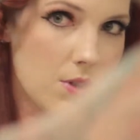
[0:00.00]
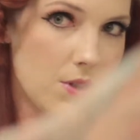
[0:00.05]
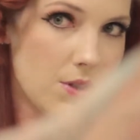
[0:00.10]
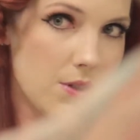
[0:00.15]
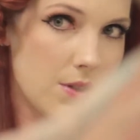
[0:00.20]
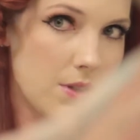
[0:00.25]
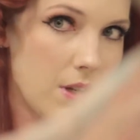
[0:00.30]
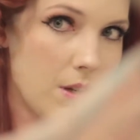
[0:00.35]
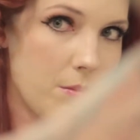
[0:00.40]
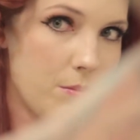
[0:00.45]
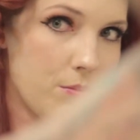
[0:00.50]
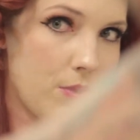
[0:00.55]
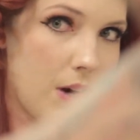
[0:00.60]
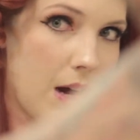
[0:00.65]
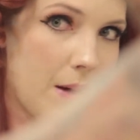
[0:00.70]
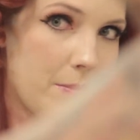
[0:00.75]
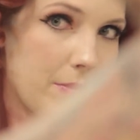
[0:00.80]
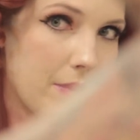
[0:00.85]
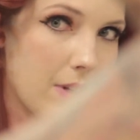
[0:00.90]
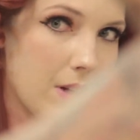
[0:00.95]
So you just
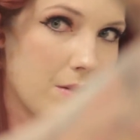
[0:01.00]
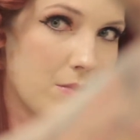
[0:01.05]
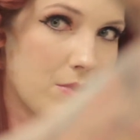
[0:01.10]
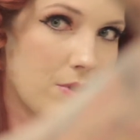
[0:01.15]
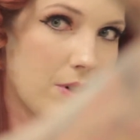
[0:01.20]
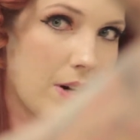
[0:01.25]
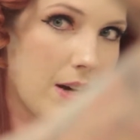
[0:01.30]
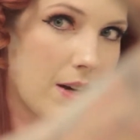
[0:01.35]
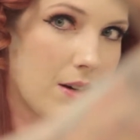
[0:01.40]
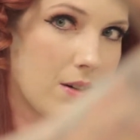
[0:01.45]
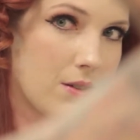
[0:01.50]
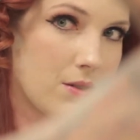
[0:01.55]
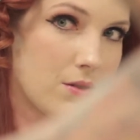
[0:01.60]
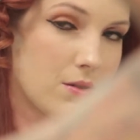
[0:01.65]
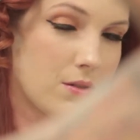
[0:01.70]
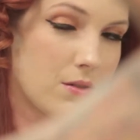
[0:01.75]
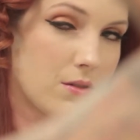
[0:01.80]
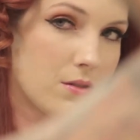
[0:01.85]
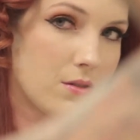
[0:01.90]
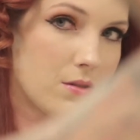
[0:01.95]
keep wrapping them
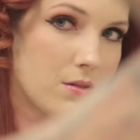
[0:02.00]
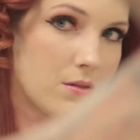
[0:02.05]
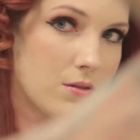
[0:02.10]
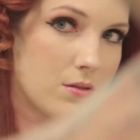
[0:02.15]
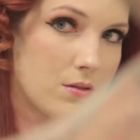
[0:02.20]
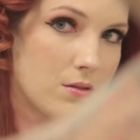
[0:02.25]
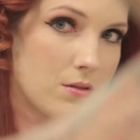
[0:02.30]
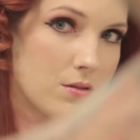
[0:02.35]
around.